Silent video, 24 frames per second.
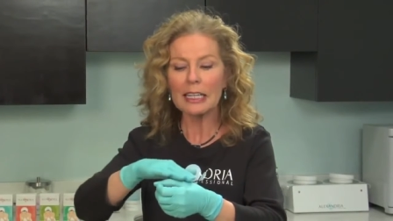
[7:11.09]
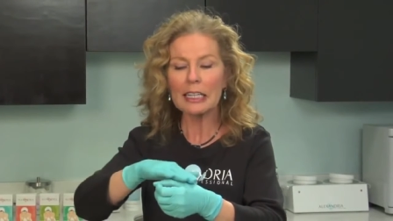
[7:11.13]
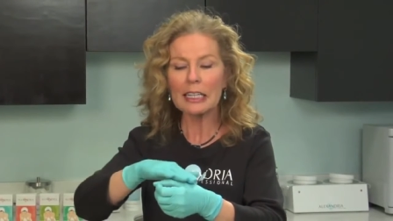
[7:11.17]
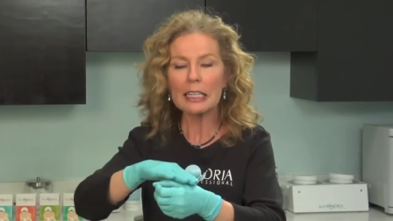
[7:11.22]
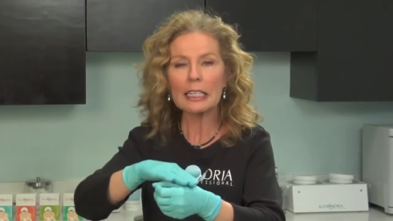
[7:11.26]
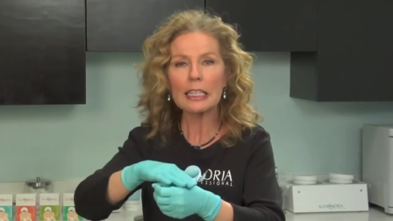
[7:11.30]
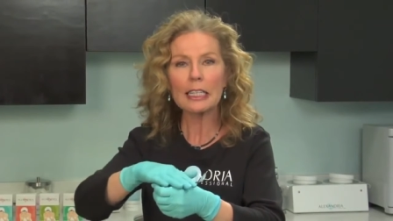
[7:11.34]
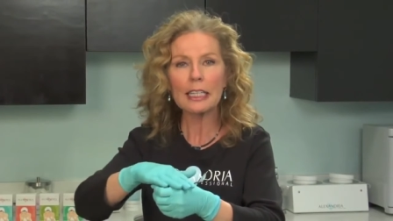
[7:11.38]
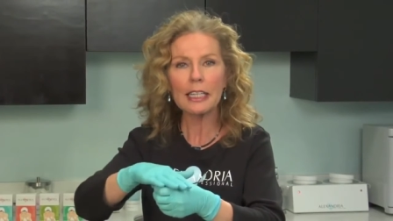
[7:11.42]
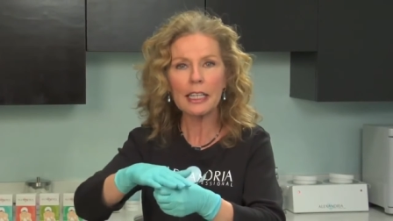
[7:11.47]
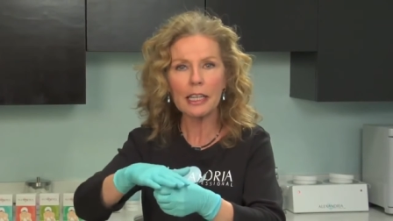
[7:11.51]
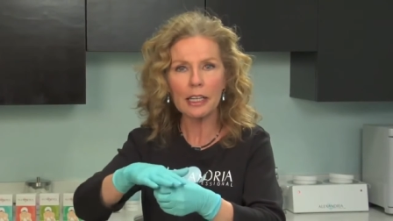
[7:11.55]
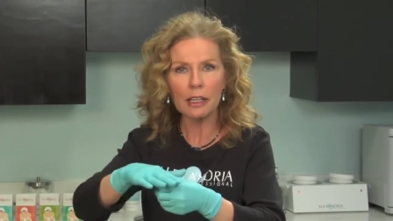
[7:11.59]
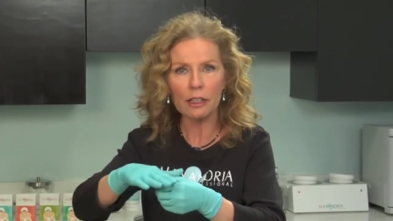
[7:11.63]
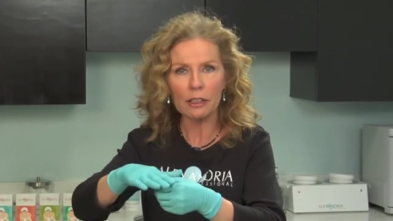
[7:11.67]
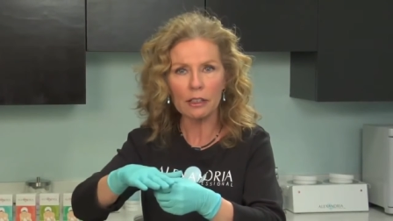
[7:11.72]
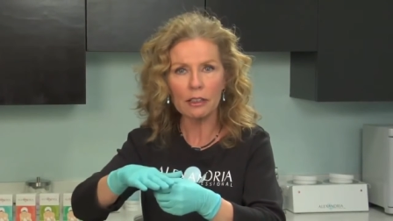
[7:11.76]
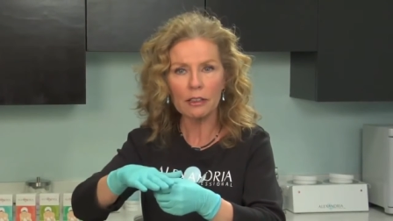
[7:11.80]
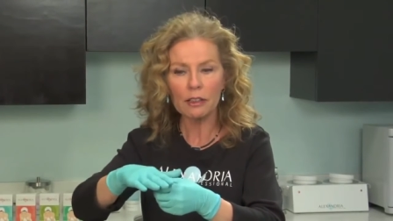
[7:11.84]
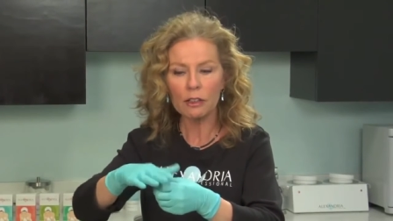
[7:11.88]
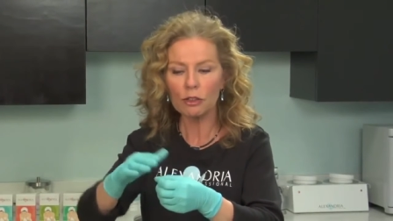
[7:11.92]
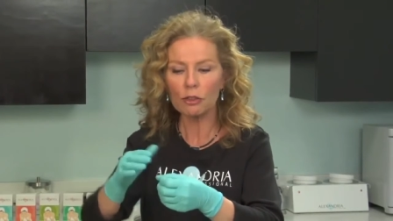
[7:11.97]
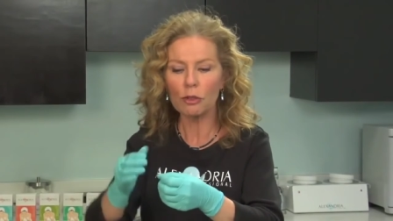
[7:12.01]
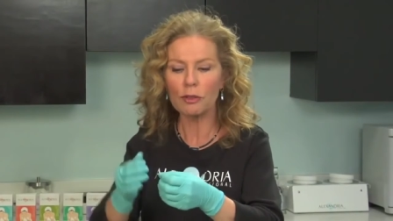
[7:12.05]

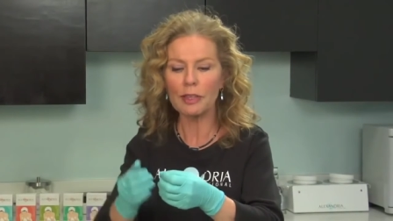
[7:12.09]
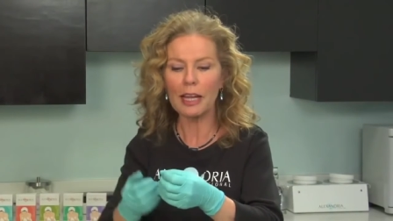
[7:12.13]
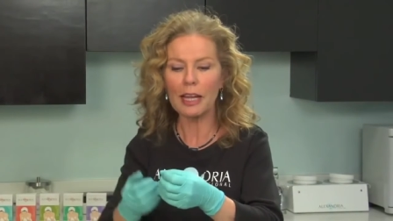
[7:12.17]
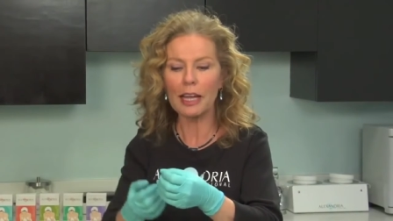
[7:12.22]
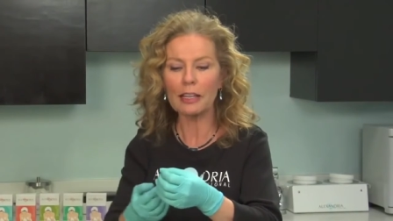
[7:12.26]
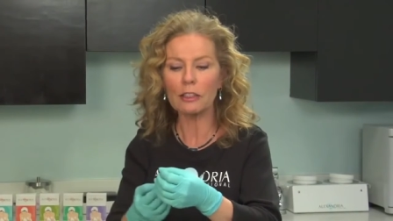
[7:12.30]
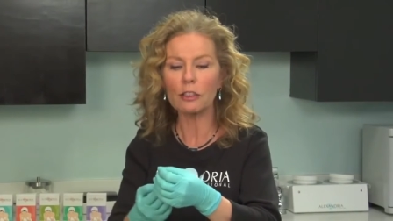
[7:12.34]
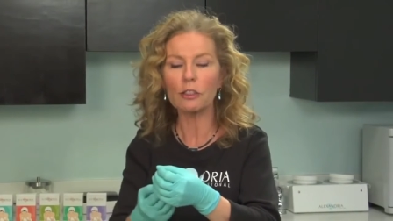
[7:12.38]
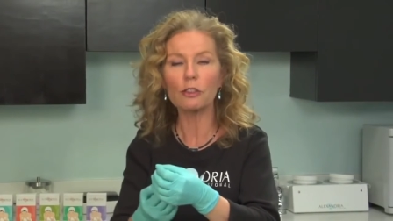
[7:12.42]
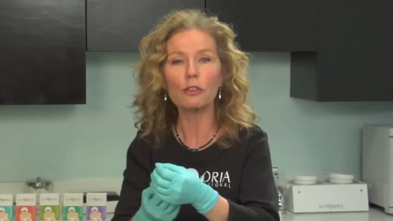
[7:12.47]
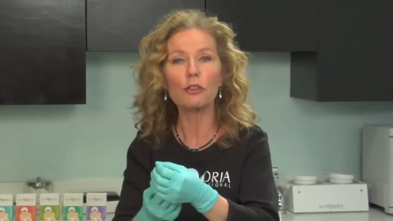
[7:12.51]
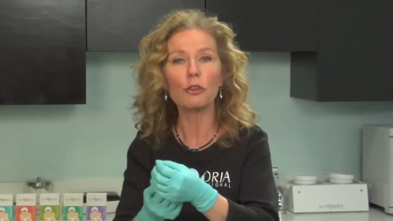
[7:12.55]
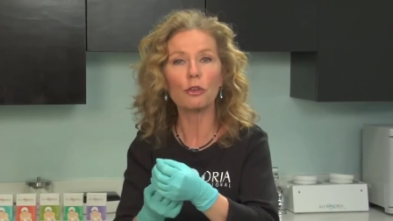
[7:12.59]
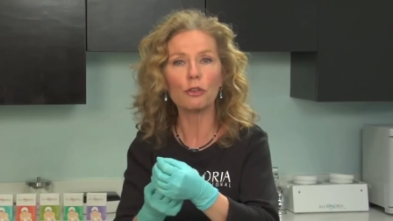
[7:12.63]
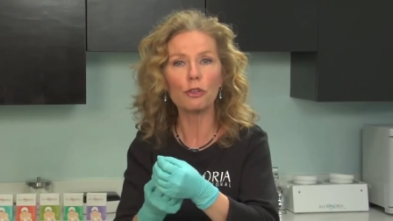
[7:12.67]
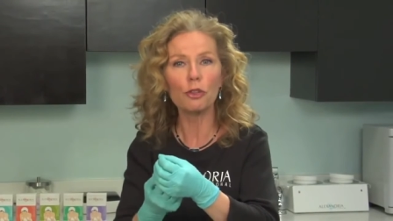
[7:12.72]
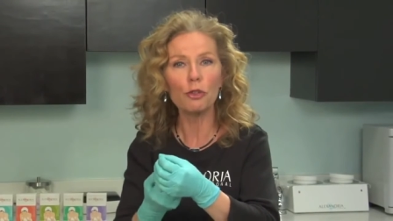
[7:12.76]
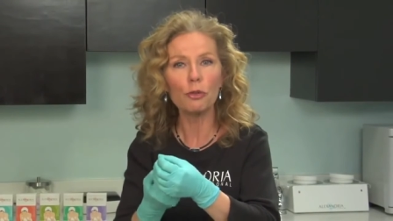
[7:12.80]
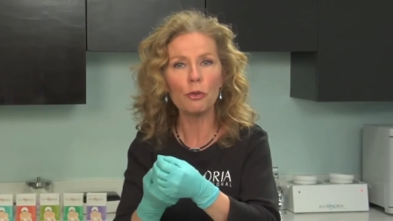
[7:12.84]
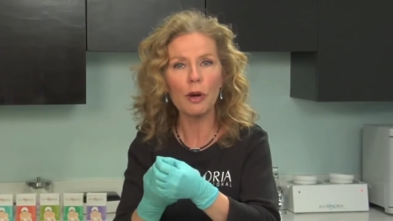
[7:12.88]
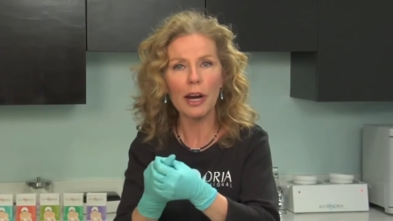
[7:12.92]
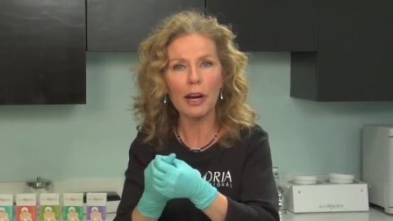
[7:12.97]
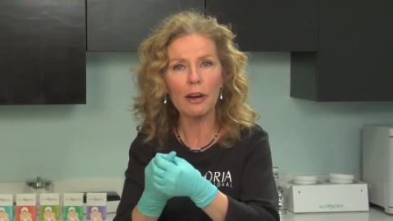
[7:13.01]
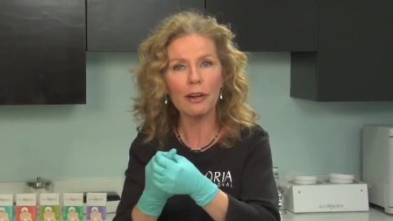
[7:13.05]
clear so that your
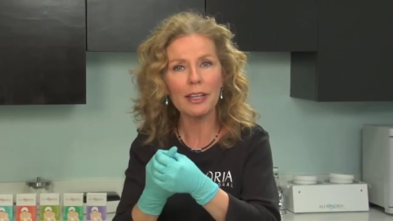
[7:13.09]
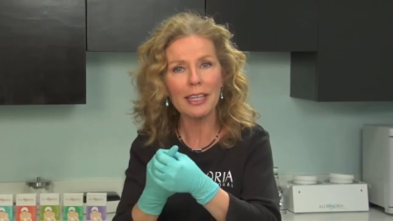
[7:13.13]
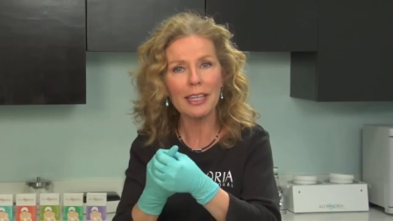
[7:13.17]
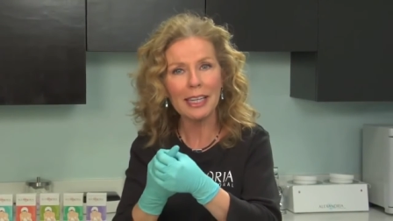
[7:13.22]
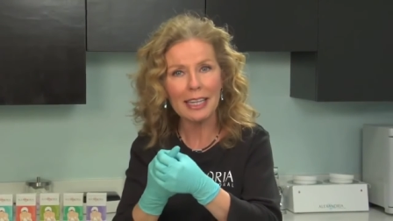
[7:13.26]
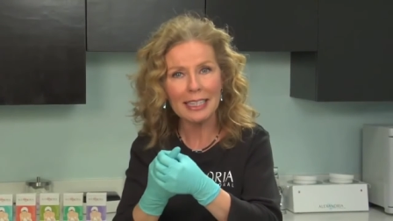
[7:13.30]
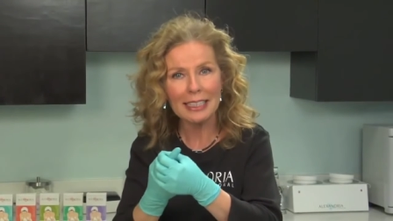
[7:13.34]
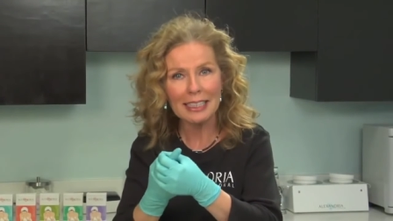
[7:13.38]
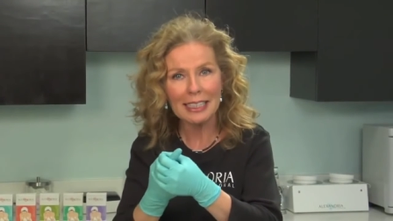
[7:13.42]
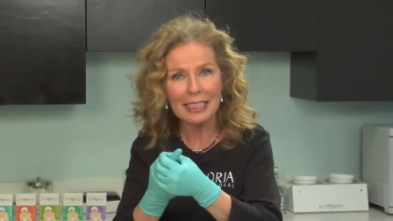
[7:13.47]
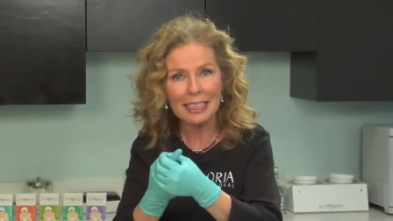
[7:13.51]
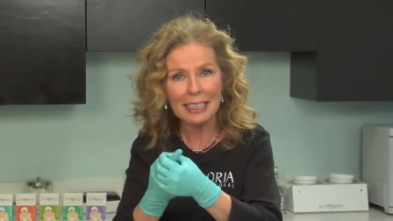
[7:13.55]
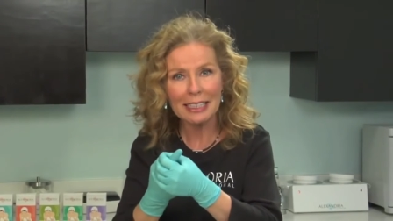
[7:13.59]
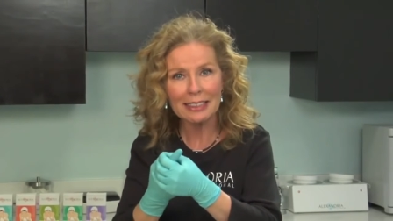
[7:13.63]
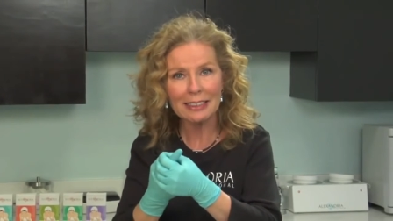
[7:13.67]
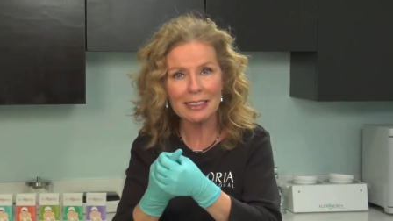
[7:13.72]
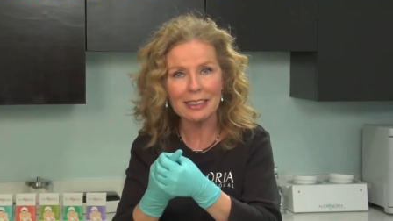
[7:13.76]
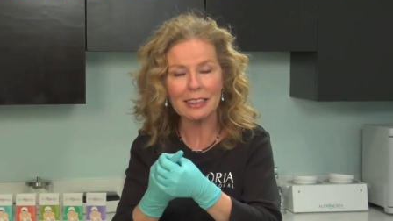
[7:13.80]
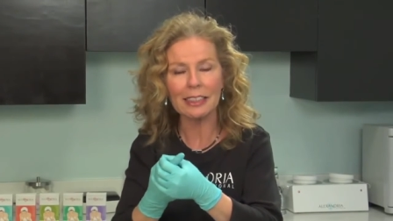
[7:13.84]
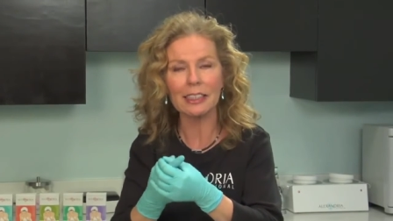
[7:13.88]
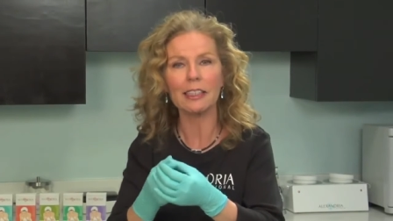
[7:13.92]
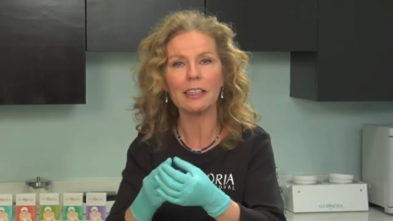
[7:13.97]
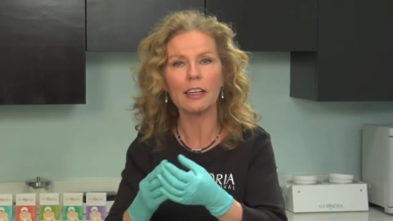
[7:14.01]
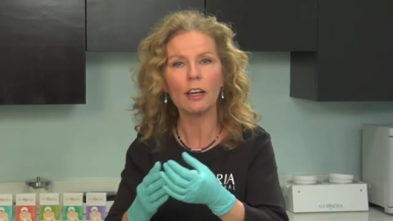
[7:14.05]
new hair can
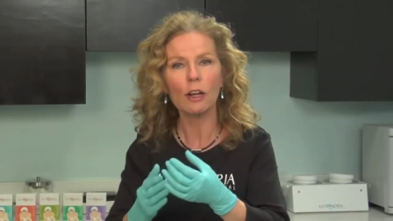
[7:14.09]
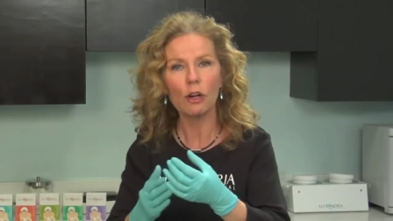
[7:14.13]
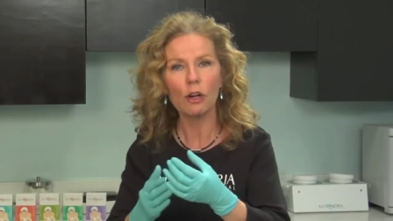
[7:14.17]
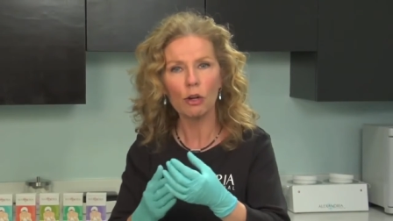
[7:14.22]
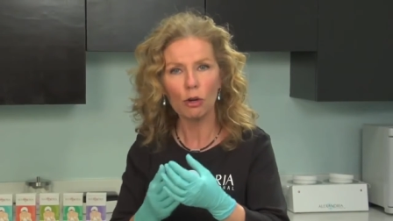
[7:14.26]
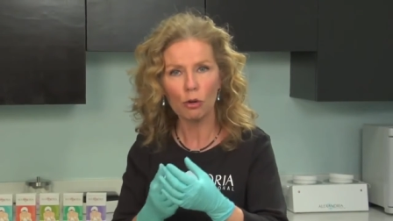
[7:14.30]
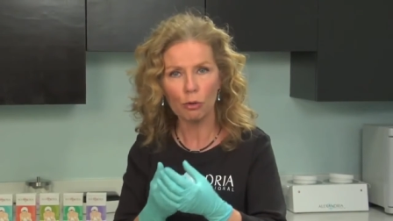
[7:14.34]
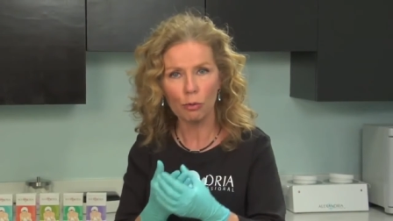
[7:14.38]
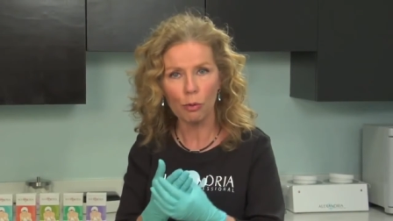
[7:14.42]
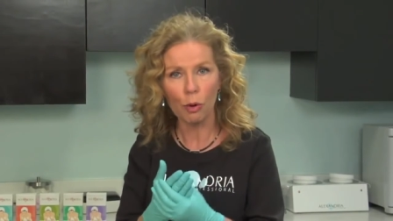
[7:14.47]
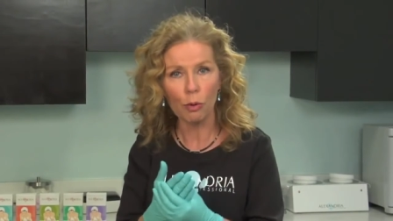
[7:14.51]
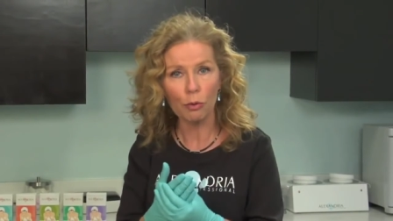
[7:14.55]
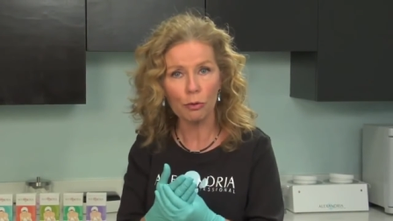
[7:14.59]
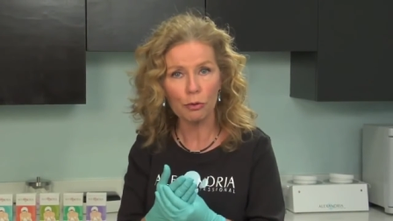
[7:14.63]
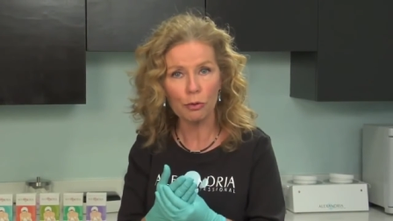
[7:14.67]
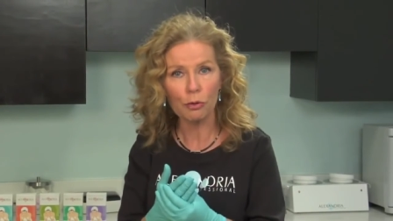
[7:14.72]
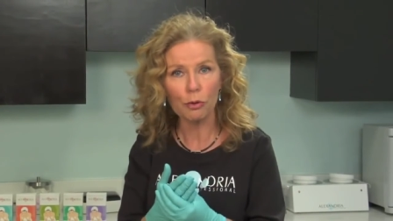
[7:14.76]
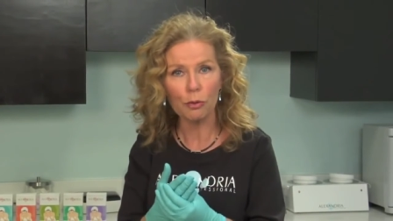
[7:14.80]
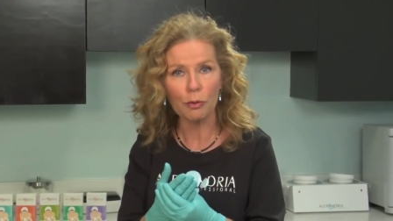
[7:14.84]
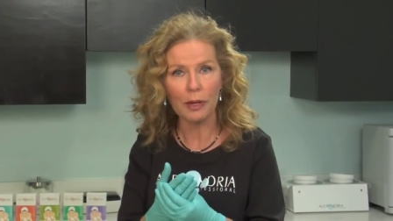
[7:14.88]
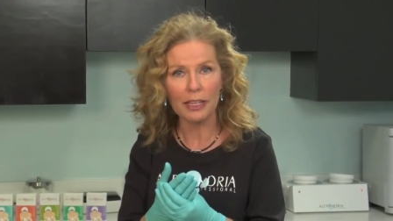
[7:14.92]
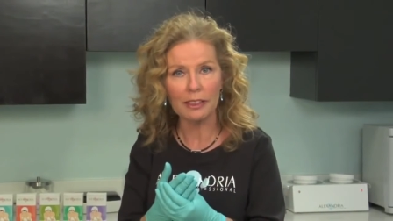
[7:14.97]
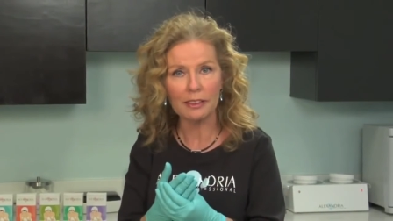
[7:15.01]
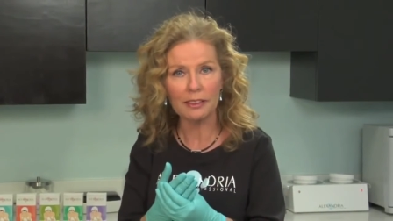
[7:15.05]
easily grow
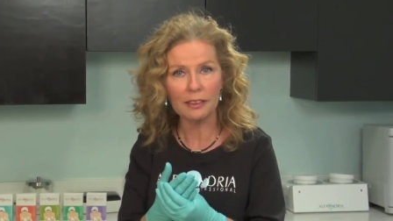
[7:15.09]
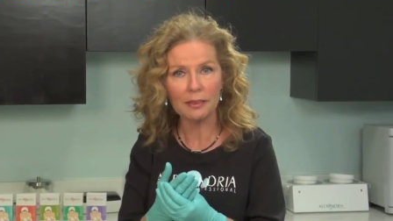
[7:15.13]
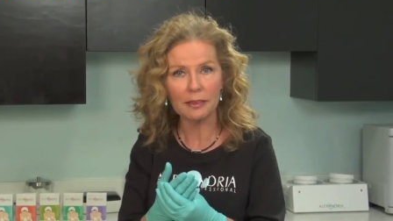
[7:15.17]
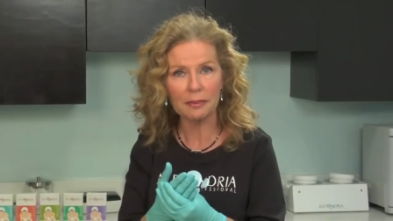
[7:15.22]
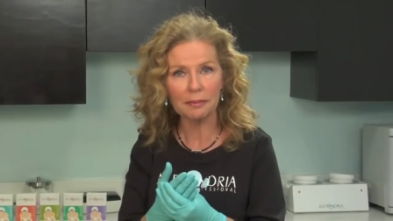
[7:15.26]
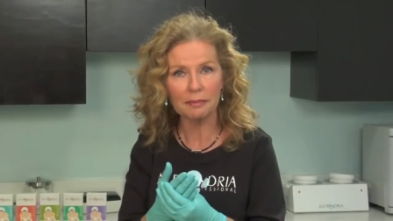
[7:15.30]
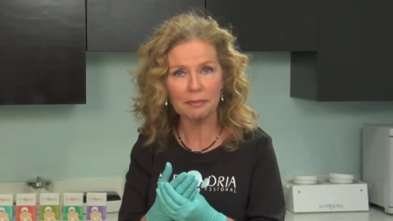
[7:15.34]
through it.